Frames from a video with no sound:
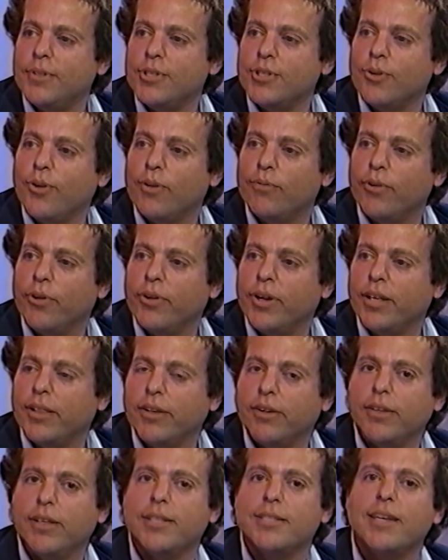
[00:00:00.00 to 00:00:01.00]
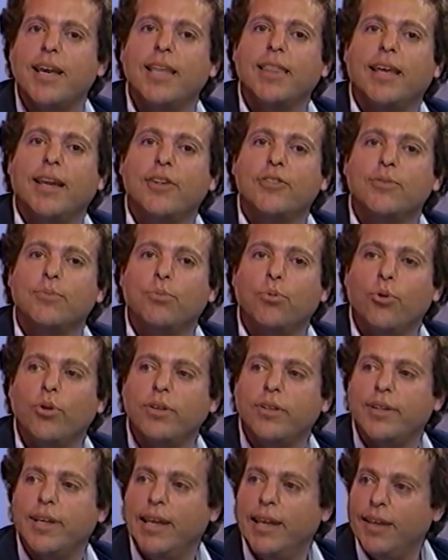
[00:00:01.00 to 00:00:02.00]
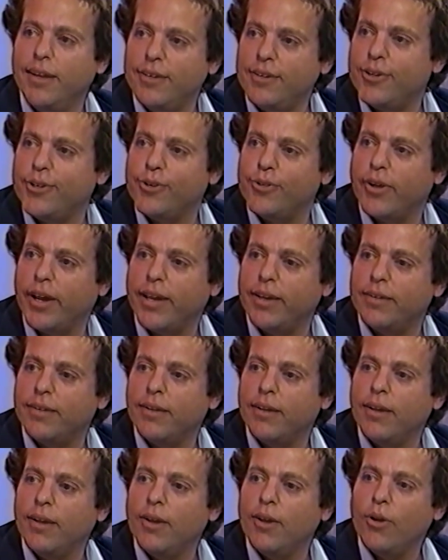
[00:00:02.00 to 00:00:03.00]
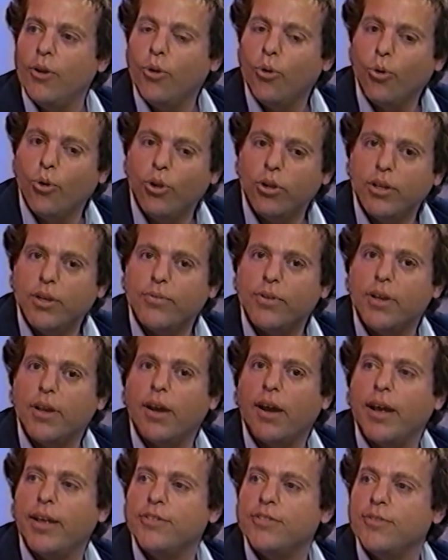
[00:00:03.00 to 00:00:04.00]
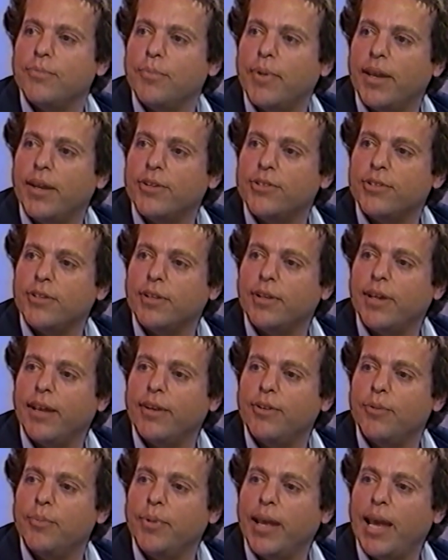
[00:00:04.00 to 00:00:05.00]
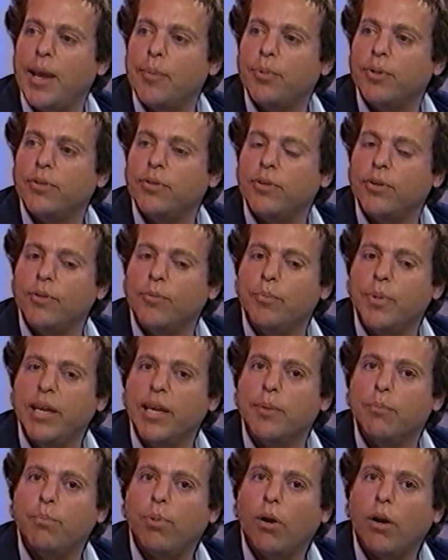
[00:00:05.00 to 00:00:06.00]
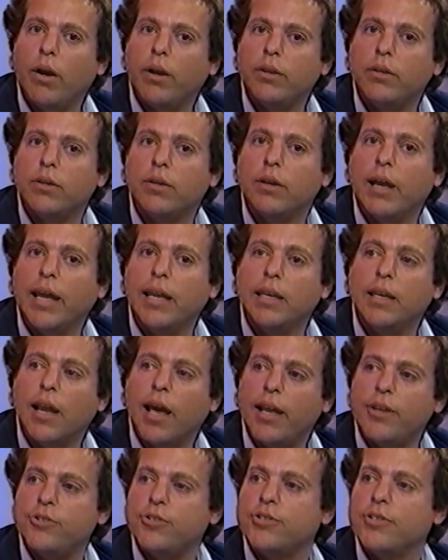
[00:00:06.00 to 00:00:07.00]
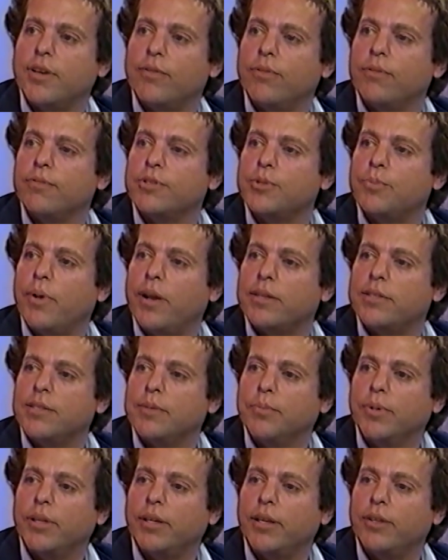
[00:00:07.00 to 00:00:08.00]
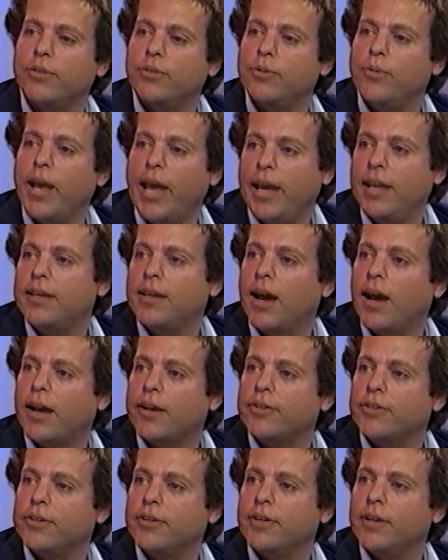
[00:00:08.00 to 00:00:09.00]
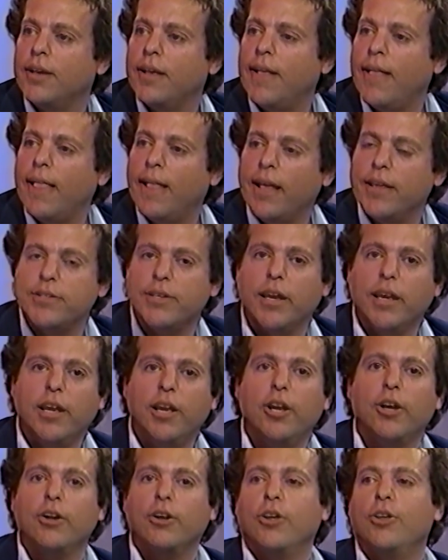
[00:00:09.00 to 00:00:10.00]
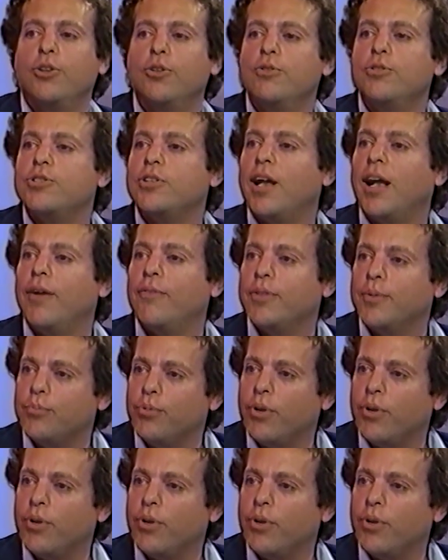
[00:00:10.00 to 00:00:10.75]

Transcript: So I'm very clearly saying that it's important to integrate all different kinds of medicine and to be able to be a partner and not just give the responsibility to a doctor and say, here, you solve the